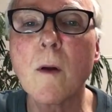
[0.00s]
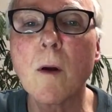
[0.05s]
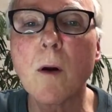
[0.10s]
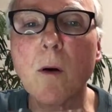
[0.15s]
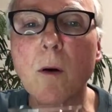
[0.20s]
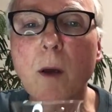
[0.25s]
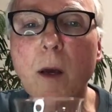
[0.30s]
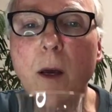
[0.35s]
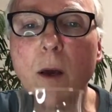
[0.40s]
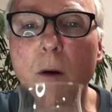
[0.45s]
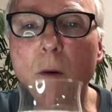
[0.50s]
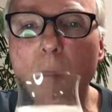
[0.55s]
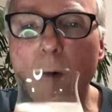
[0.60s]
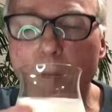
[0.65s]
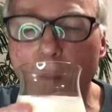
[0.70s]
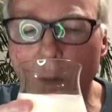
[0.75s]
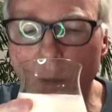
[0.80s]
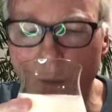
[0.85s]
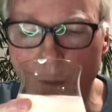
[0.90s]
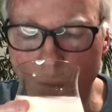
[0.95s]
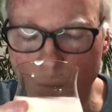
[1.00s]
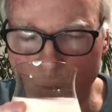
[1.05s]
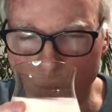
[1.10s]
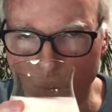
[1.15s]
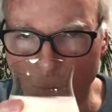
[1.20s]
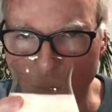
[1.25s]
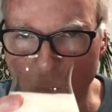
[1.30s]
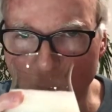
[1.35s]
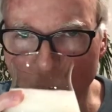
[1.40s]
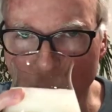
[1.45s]
Okay, aroma.
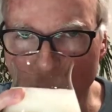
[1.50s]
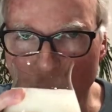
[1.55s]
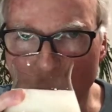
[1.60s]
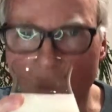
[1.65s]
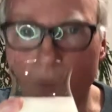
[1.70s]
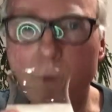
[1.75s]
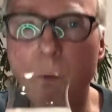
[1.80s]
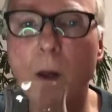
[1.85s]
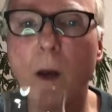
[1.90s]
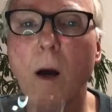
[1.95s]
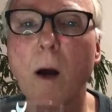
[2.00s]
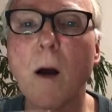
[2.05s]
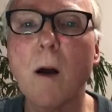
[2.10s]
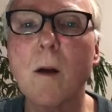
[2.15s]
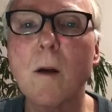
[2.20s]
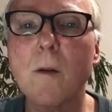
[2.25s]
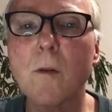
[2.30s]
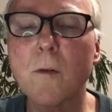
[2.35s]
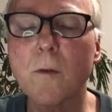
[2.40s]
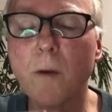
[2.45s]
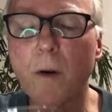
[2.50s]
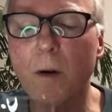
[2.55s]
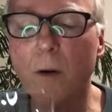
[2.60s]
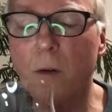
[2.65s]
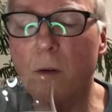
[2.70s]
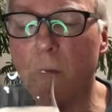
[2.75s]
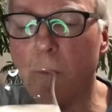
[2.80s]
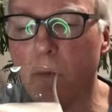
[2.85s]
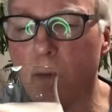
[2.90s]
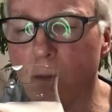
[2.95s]
It's very
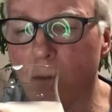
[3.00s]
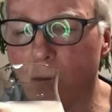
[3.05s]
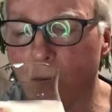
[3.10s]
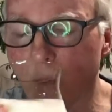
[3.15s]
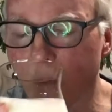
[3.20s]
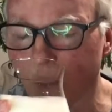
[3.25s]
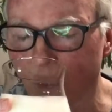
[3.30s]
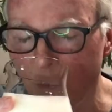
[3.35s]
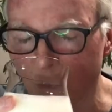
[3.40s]
smooth,